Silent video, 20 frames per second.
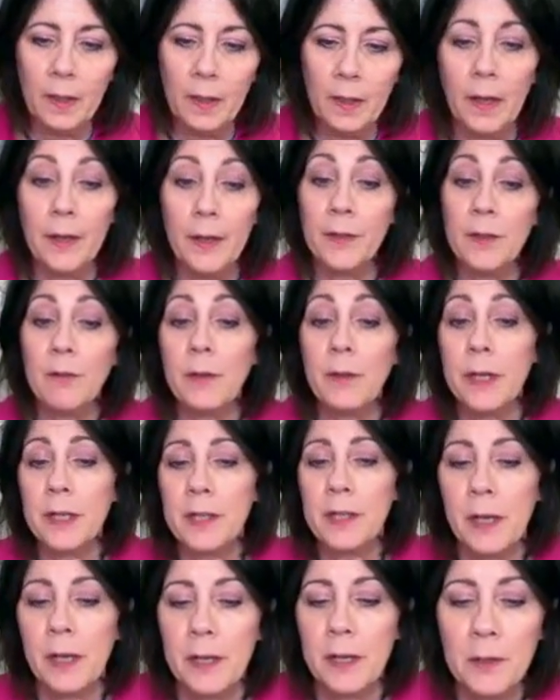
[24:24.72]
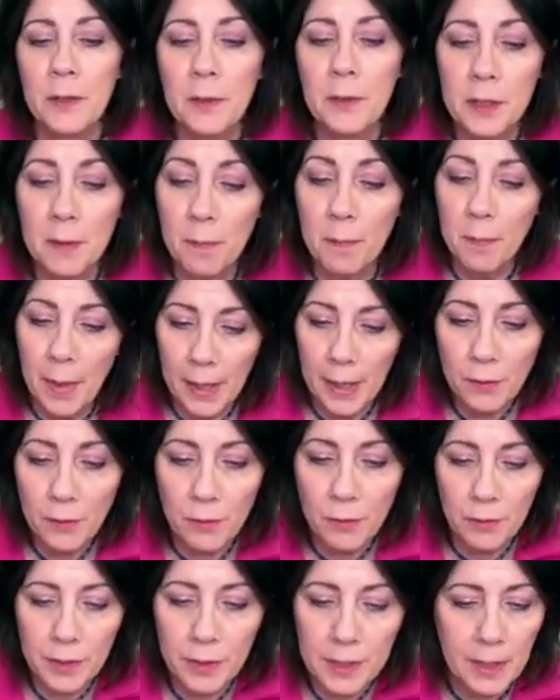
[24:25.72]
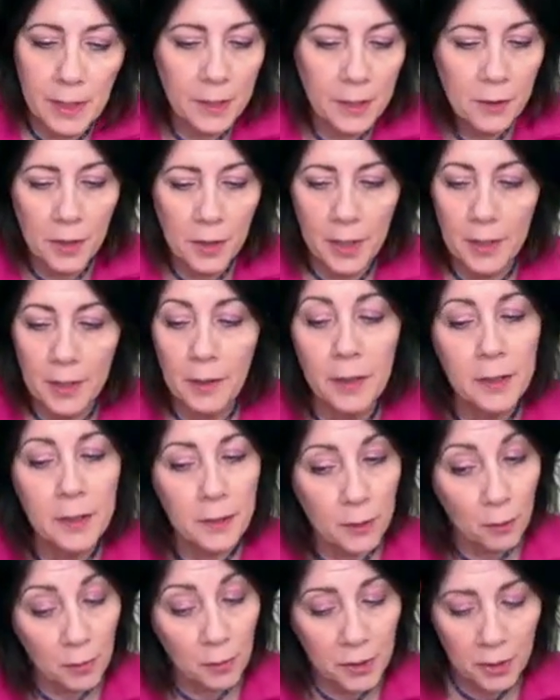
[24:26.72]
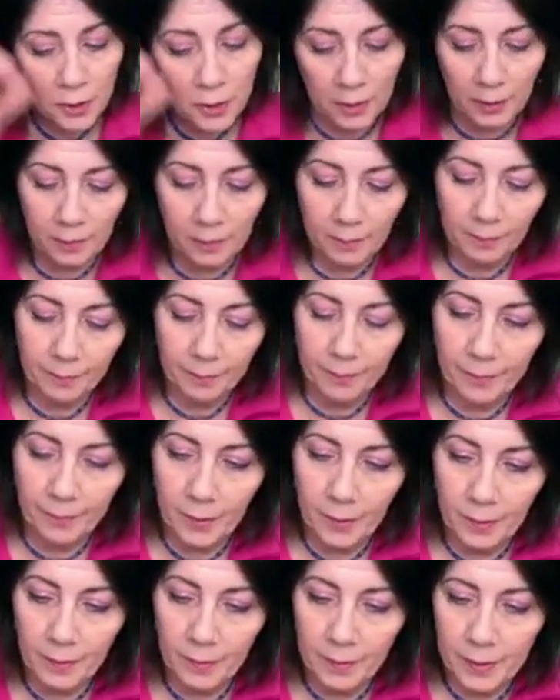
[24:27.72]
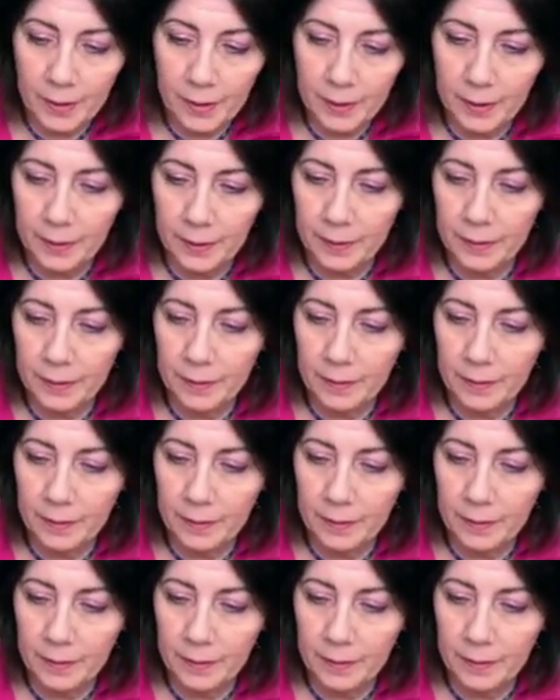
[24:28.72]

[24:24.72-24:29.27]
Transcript: On the right side, so is it boundaries, educate, intuition? All right.